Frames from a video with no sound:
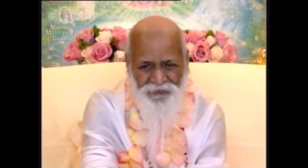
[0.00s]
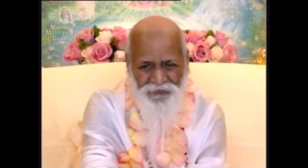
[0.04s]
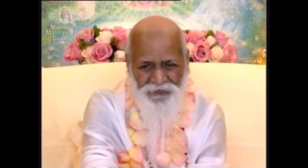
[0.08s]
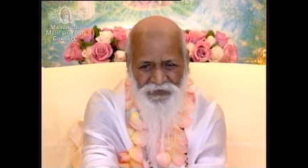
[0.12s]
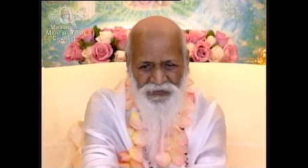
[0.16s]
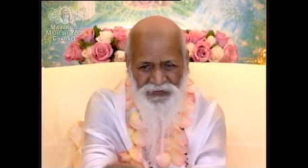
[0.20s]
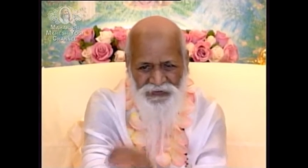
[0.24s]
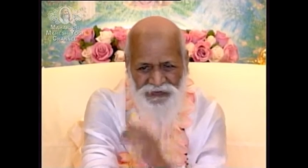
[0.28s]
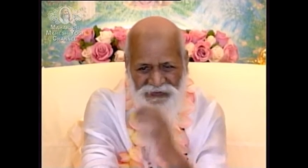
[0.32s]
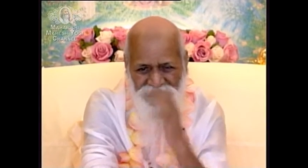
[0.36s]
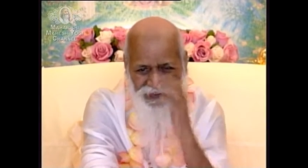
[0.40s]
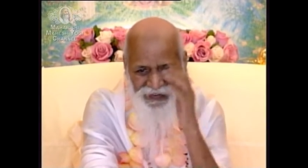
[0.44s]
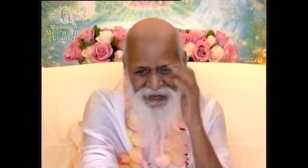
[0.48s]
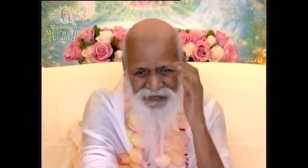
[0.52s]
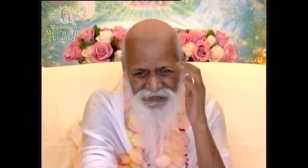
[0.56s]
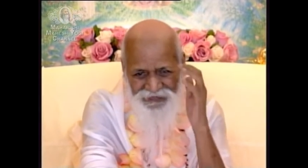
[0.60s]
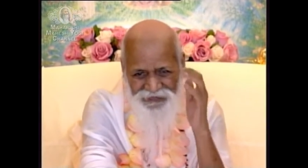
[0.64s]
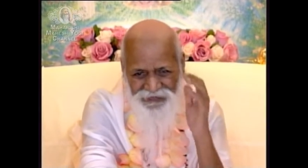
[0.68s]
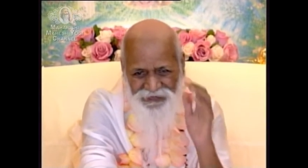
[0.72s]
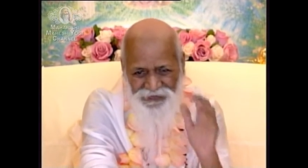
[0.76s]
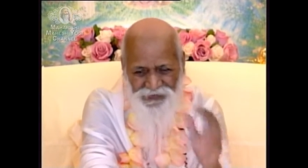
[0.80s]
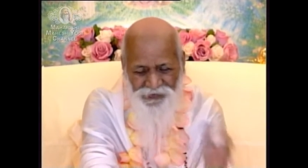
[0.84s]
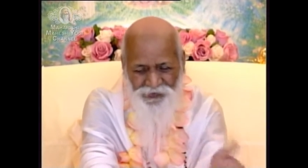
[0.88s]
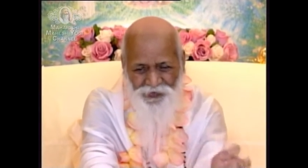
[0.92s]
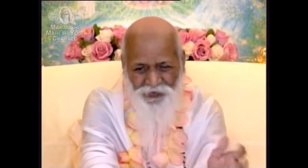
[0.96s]

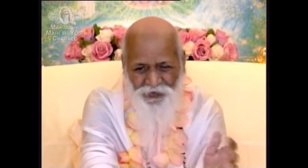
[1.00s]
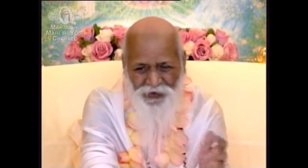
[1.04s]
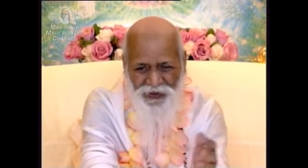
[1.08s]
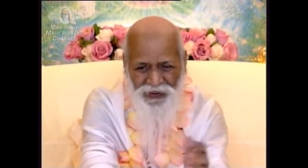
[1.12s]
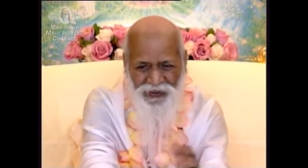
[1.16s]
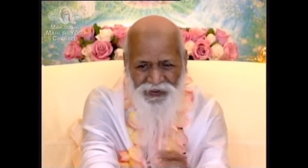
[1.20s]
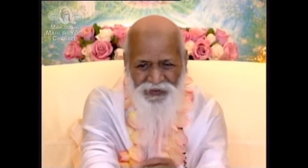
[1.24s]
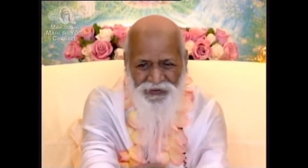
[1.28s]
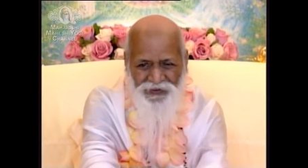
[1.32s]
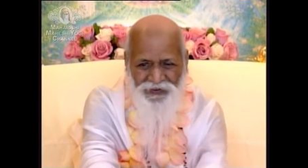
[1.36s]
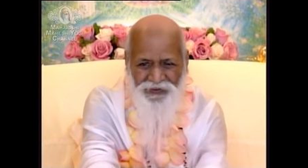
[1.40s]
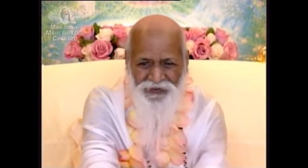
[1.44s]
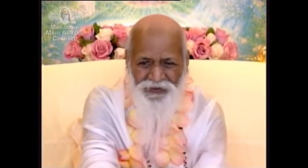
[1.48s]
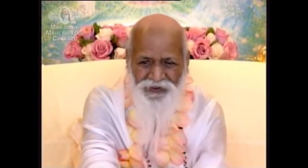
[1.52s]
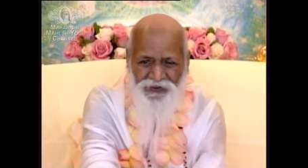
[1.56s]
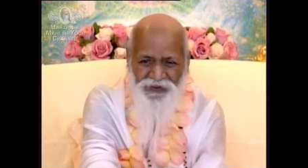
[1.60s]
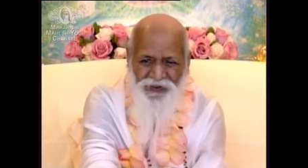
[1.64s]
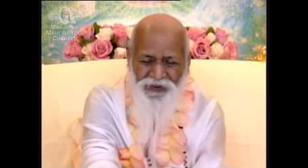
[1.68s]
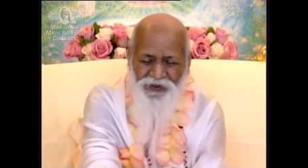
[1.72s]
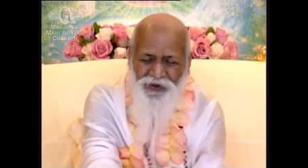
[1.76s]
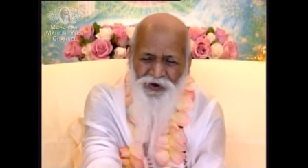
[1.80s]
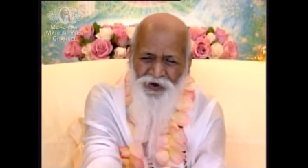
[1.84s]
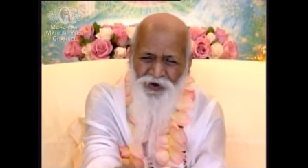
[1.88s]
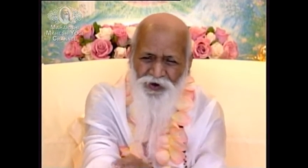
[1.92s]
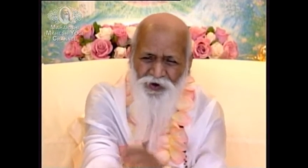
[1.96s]
That is why
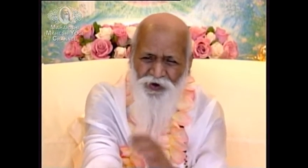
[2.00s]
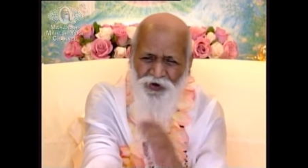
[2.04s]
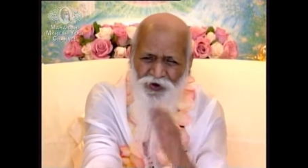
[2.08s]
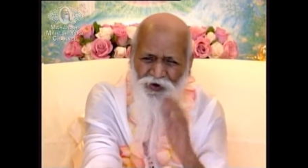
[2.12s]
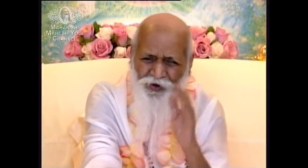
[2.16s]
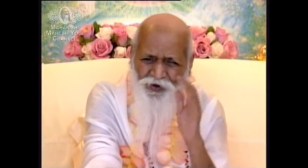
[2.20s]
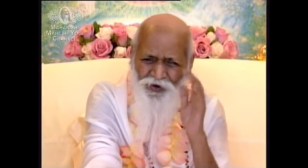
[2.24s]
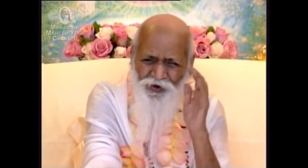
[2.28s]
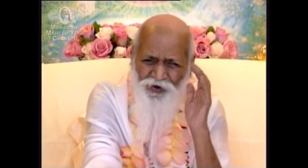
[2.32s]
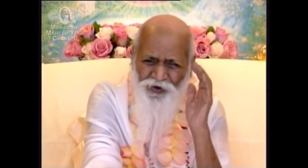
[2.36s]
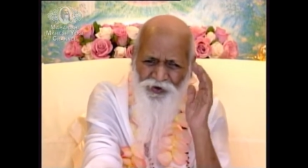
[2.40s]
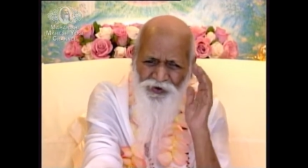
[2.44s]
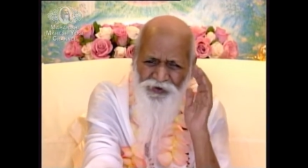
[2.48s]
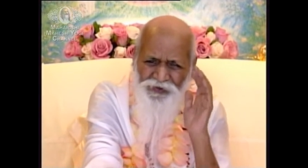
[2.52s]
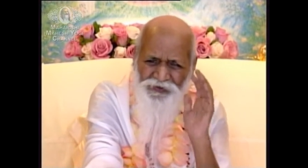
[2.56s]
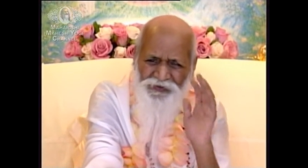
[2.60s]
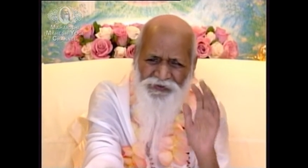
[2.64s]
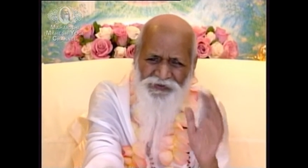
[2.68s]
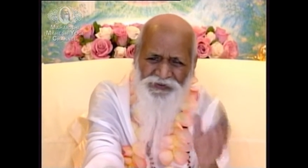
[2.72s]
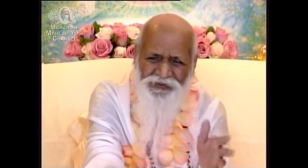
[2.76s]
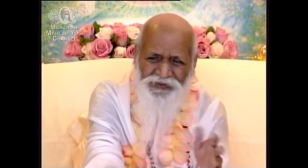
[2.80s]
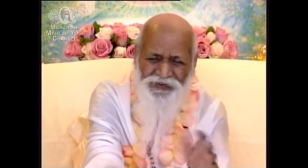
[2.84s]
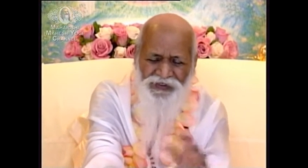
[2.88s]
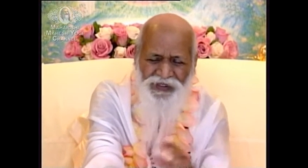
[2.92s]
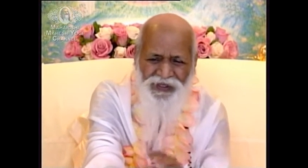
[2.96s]

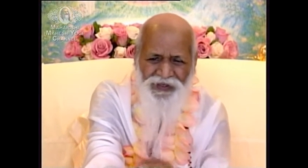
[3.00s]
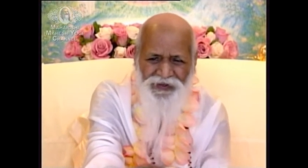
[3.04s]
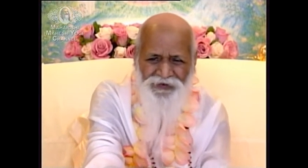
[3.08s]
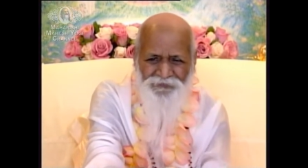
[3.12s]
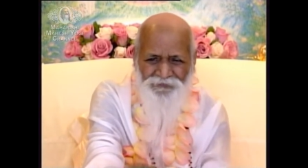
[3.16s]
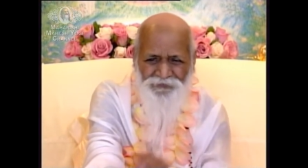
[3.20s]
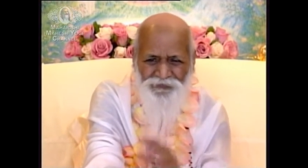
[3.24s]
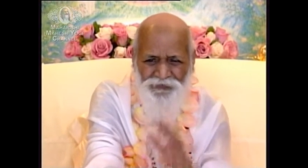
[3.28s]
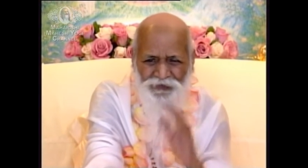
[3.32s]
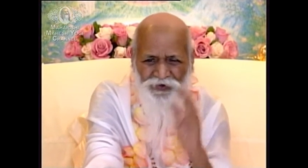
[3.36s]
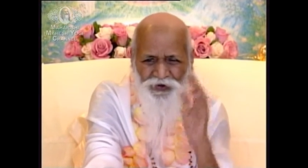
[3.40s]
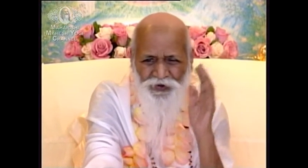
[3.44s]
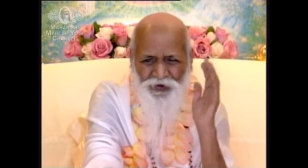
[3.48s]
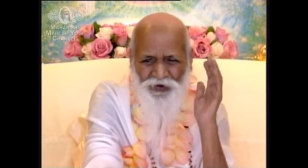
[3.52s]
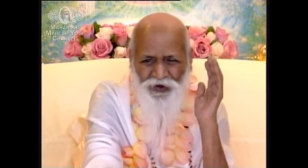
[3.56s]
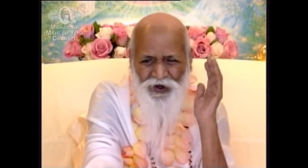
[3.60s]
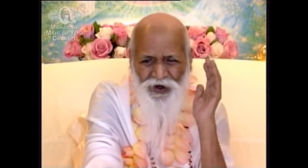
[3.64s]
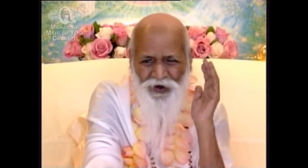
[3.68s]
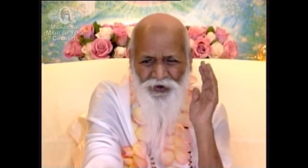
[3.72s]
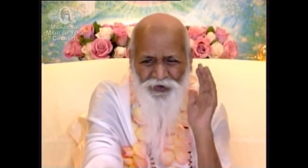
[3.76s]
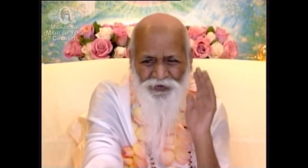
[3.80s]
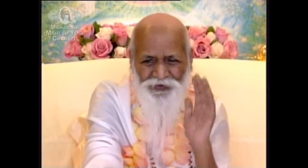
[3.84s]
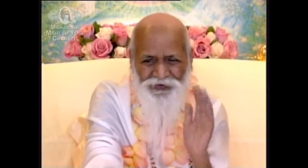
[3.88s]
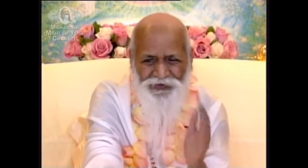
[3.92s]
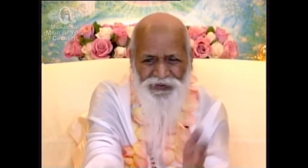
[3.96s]
all the time,
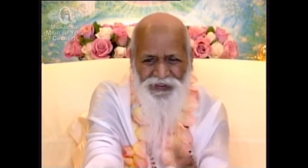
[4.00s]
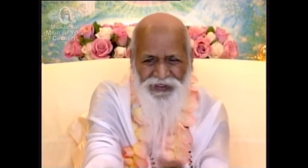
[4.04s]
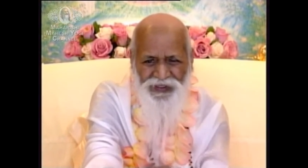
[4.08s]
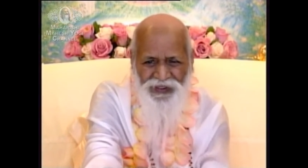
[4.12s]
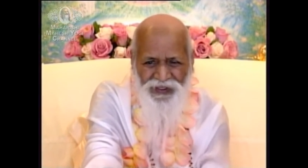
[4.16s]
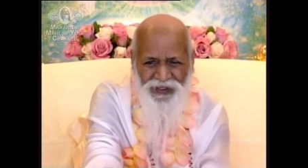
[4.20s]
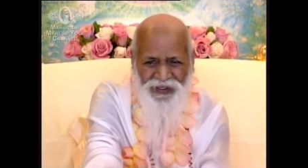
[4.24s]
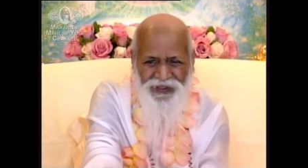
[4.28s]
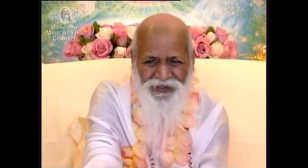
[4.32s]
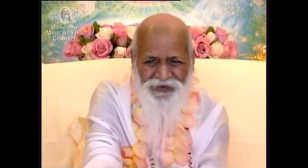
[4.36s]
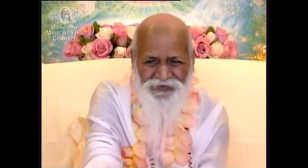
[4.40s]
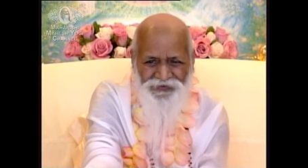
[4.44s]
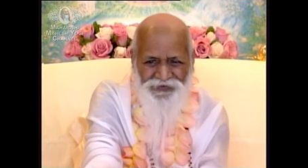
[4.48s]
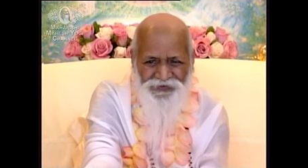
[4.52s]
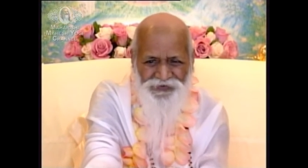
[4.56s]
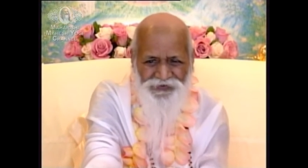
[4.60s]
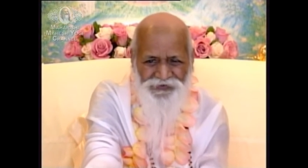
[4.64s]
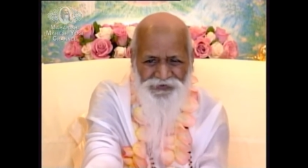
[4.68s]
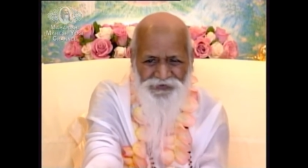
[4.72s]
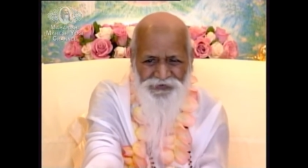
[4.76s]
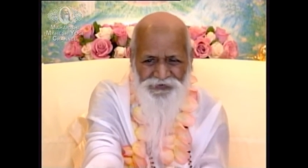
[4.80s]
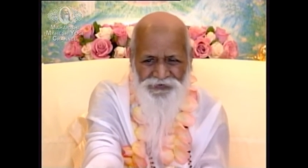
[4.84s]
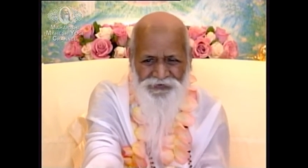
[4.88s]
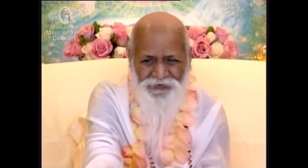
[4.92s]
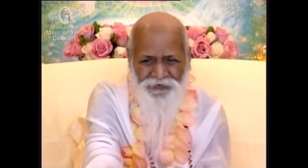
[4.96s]
throughout the
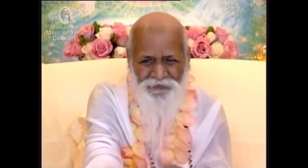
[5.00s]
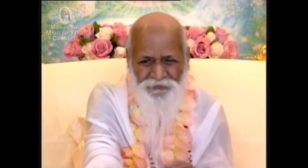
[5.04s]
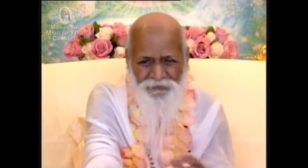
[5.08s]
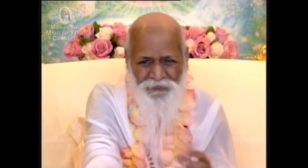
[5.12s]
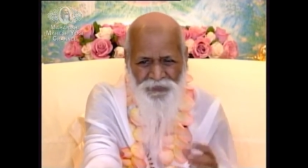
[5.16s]
ages,